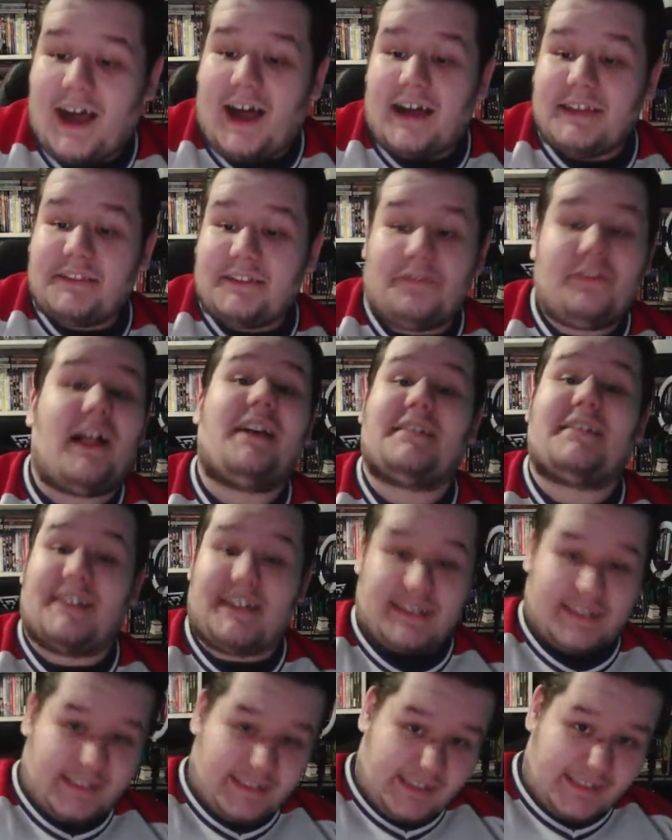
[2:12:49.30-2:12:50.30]
The Flyers, like I
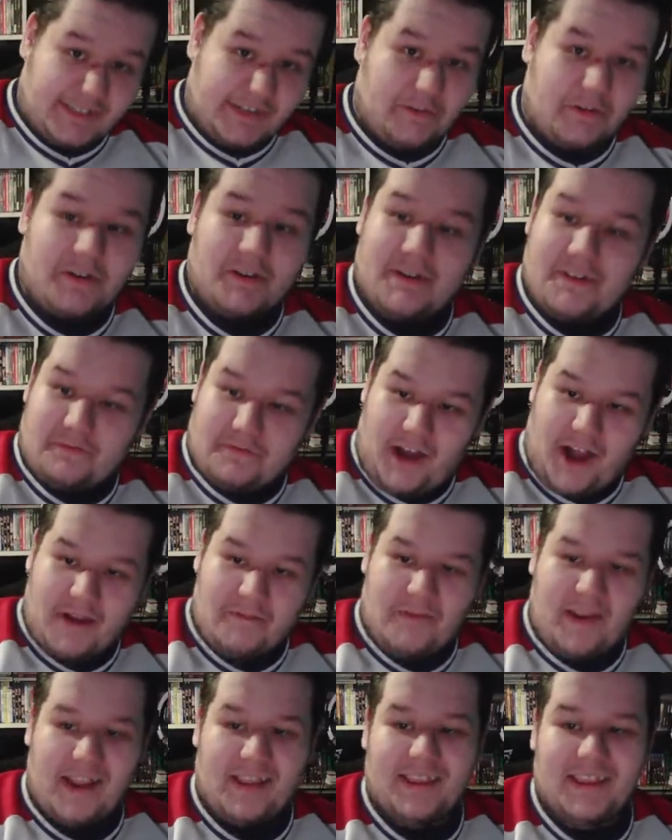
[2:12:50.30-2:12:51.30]
said, they scored. Ryan
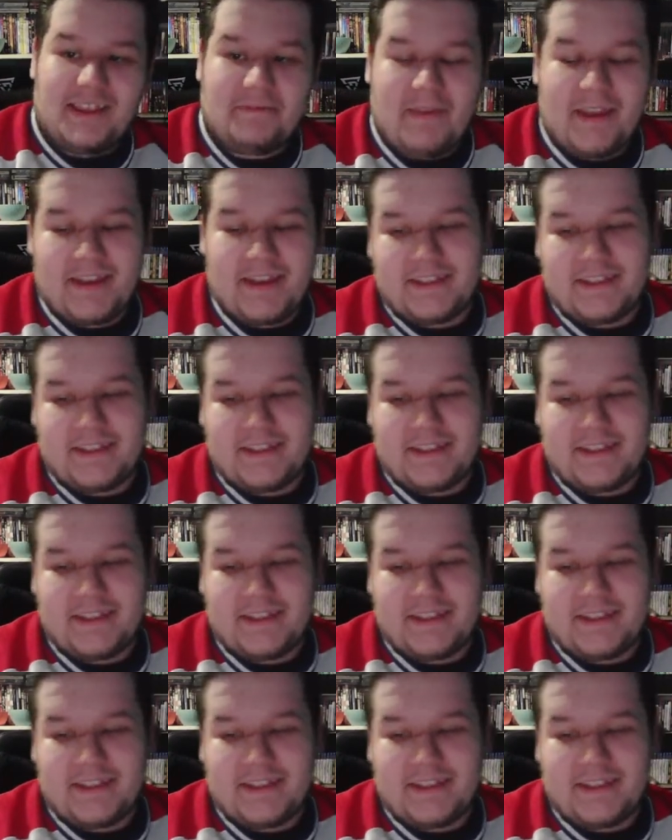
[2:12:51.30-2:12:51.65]
Poehling made